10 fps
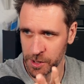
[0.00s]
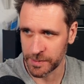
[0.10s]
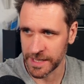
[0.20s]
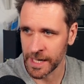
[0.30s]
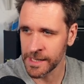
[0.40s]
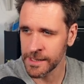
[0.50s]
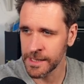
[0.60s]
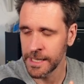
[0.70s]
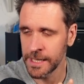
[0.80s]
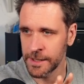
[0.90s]
not be
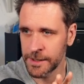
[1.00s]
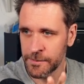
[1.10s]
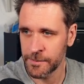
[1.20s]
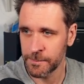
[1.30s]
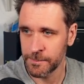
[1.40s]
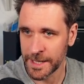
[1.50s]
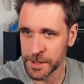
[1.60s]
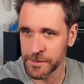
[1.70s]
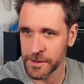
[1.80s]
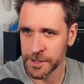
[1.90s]
null, the
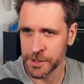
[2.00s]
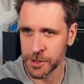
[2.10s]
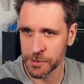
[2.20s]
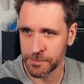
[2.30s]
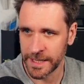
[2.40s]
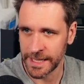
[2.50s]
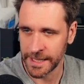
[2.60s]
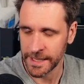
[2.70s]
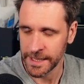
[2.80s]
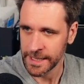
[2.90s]
major version should
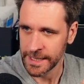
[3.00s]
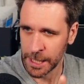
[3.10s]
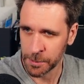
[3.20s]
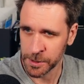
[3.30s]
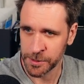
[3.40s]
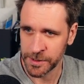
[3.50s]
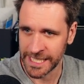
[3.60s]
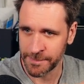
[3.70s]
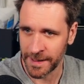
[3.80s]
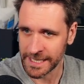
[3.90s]
be equal to the
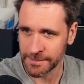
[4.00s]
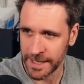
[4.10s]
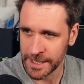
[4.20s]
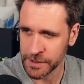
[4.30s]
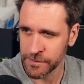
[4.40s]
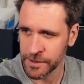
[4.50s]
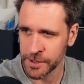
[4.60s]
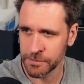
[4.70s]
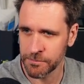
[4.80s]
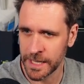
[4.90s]
expected major
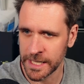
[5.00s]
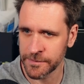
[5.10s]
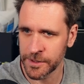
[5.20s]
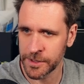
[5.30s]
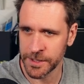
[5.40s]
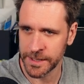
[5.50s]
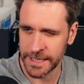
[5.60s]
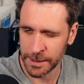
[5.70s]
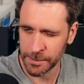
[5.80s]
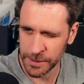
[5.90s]
version, minor version
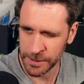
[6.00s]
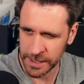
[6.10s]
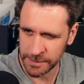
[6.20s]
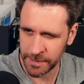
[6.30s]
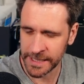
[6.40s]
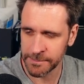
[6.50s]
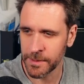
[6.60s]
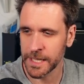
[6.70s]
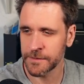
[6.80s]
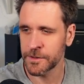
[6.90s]
equal to expected
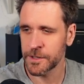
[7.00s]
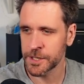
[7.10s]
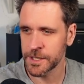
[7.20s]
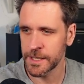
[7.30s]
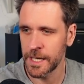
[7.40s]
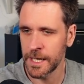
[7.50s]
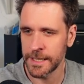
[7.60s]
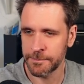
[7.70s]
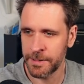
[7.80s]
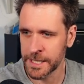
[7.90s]
minor version,
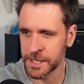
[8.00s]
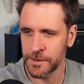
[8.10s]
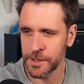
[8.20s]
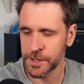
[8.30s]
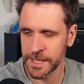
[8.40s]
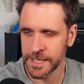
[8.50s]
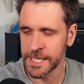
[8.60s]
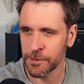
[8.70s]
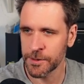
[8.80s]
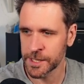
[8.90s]
the patch version, and
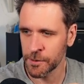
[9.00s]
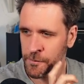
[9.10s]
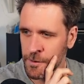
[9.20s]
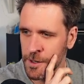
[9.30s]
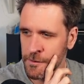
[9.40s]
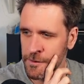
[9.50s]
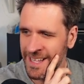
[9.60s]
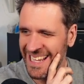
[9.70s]
so on and so forth.